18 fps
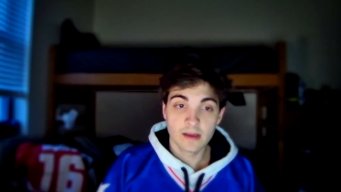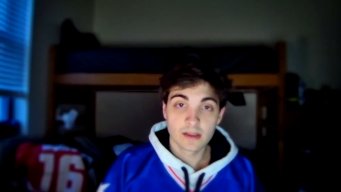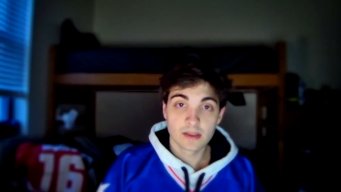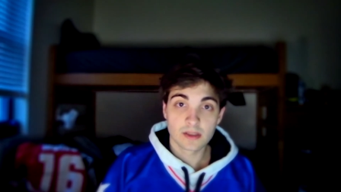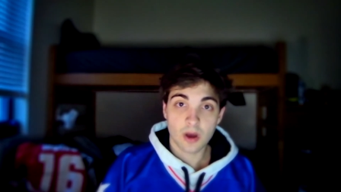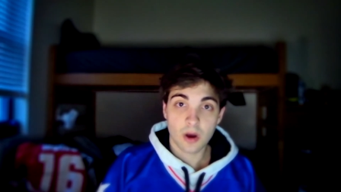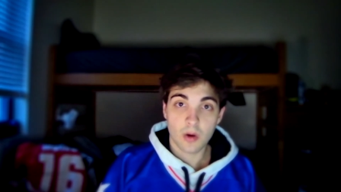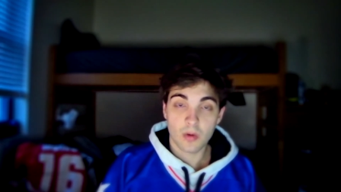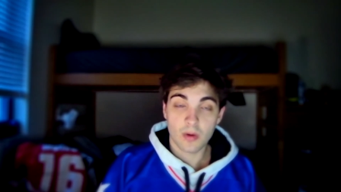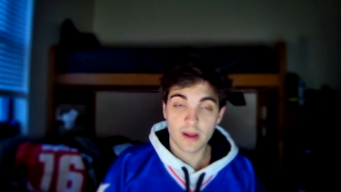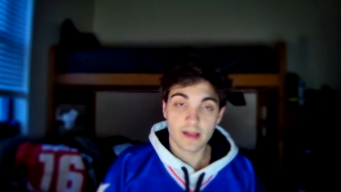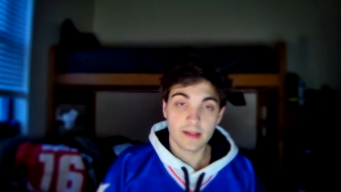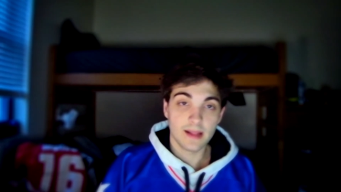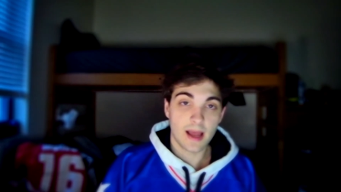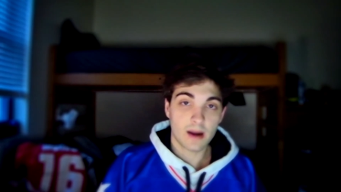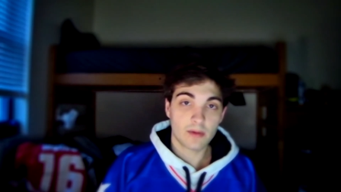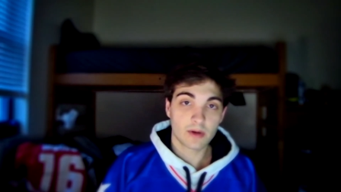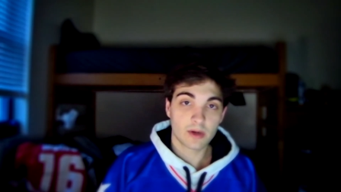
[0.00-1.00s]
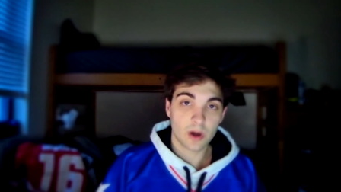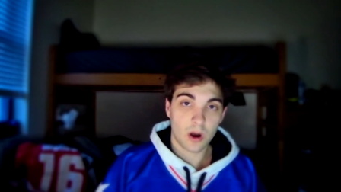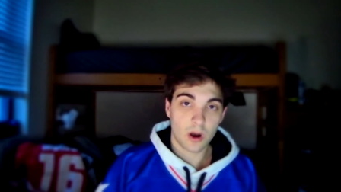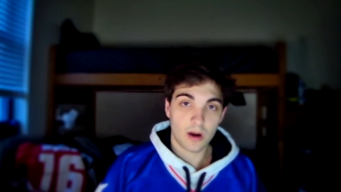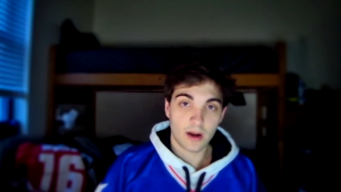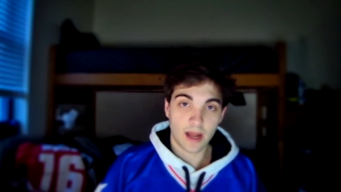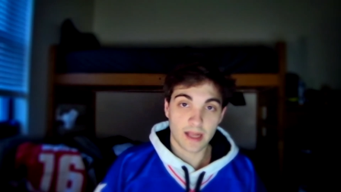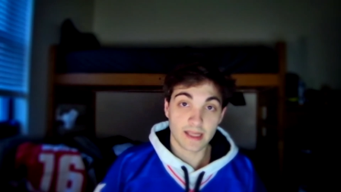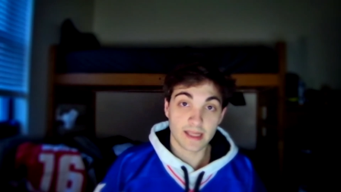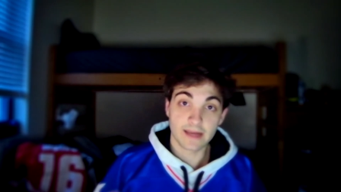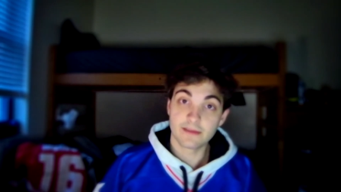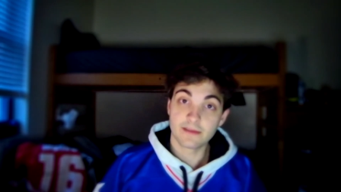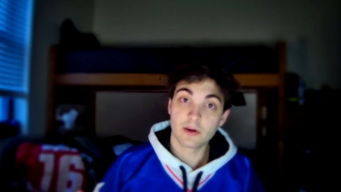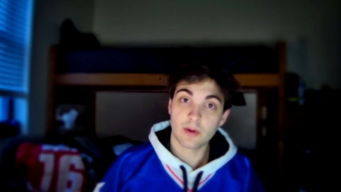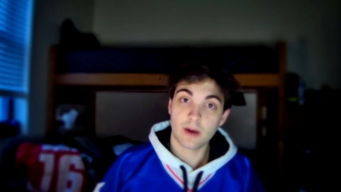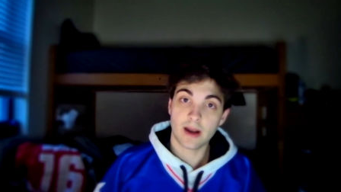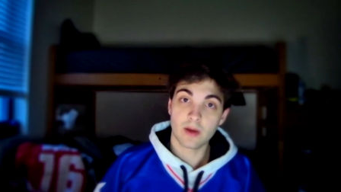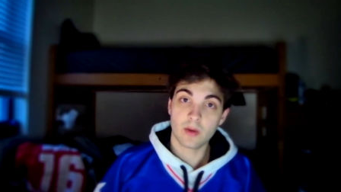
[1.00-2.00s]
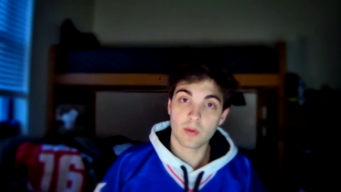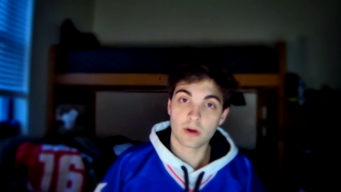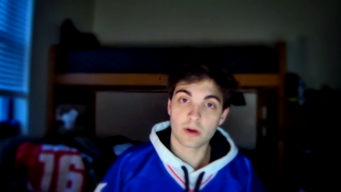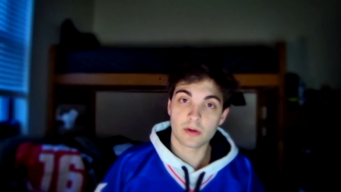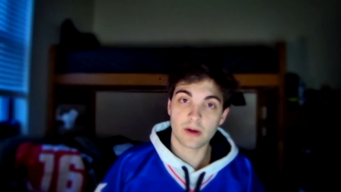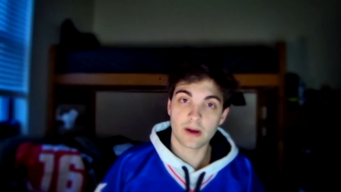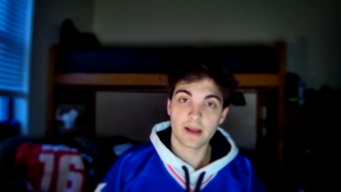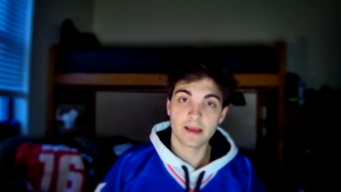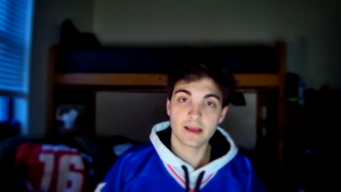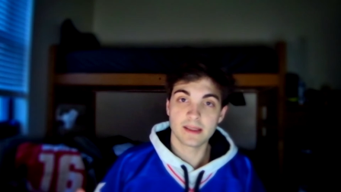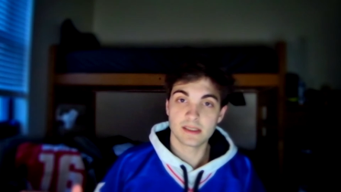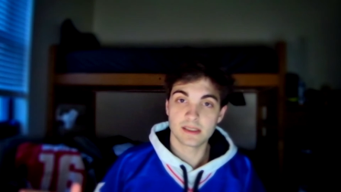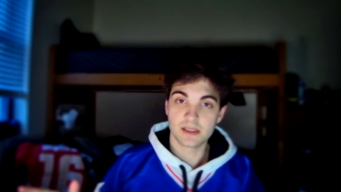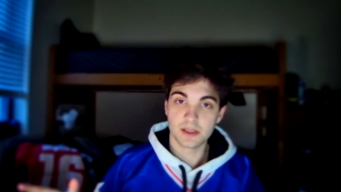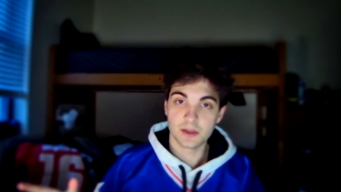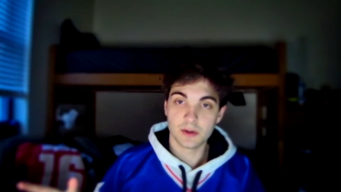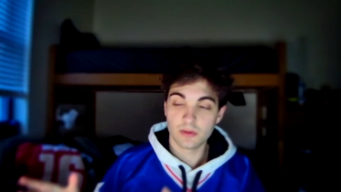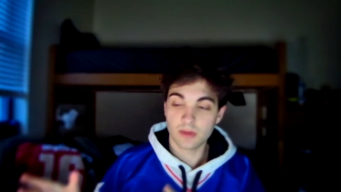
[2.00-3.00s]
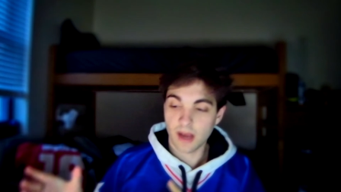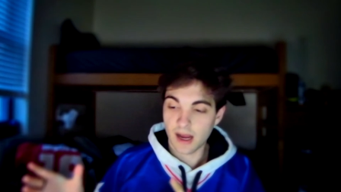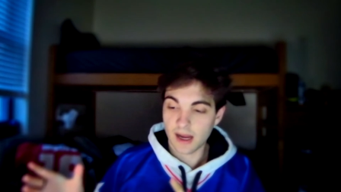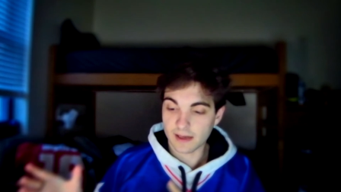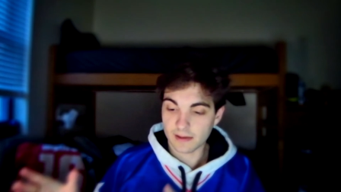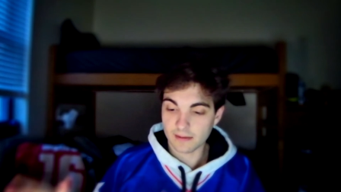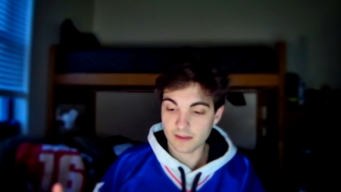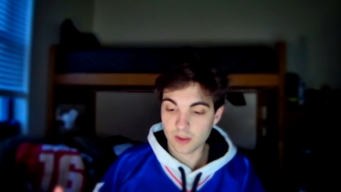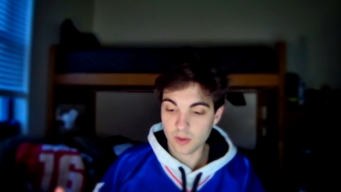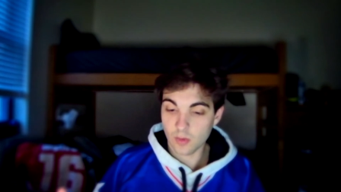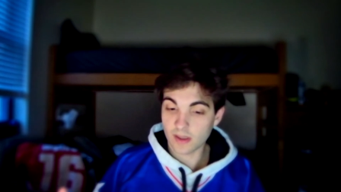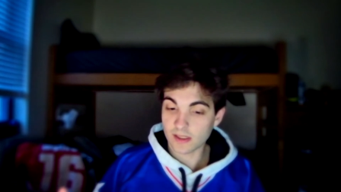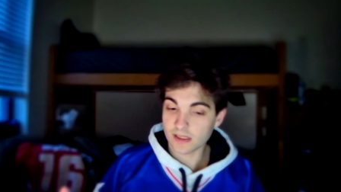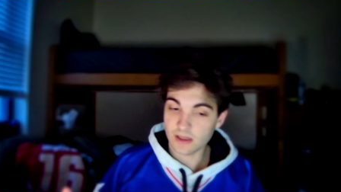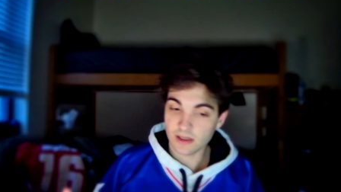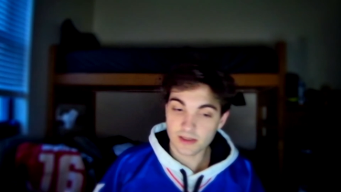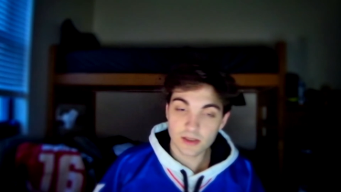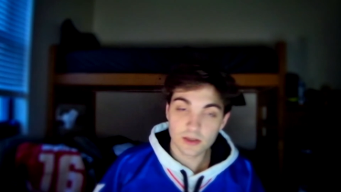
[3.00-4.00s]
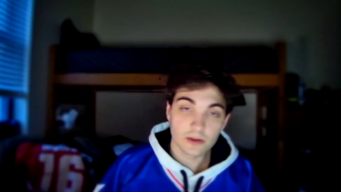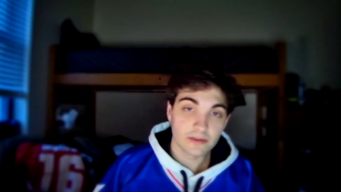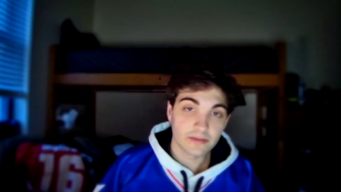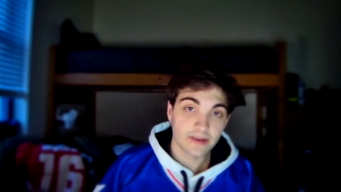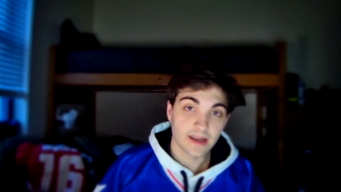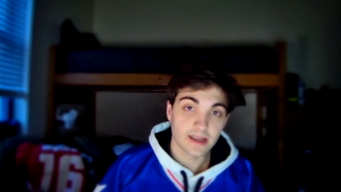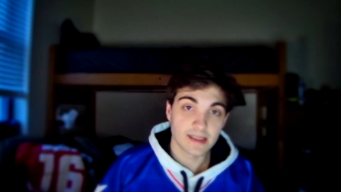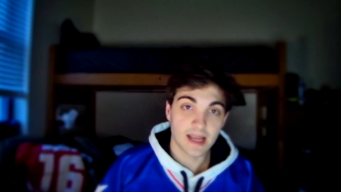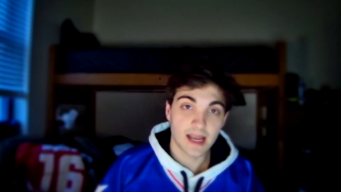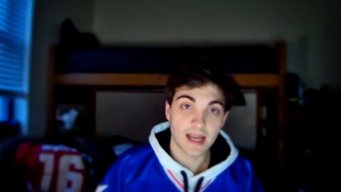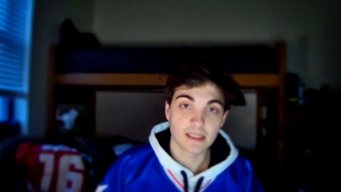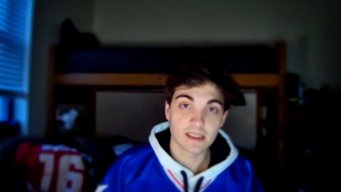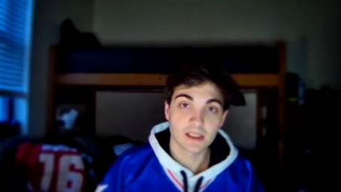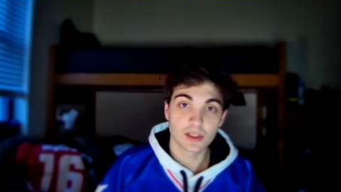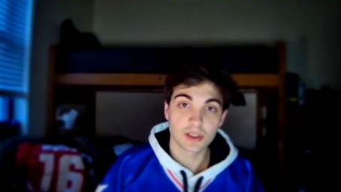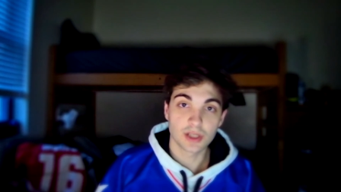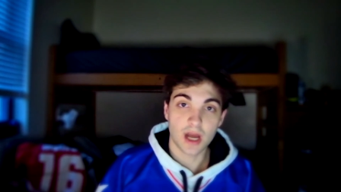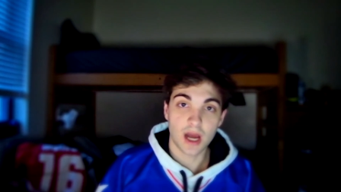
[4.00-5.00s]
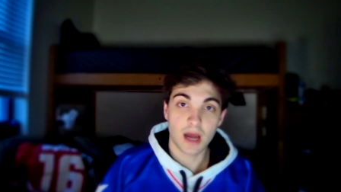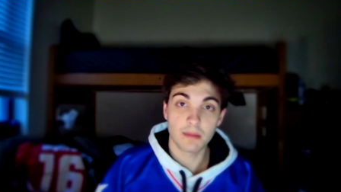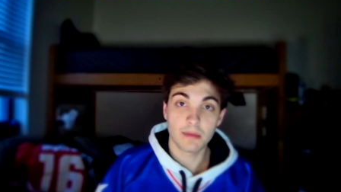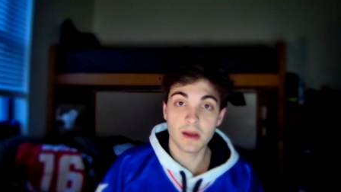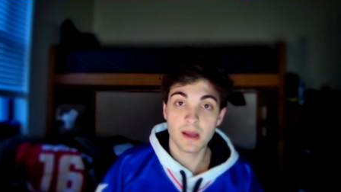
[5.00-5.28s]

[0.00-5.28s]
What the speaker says: So in that regard, I give credit where credit is due. The Oculus Quest does do a fantastic job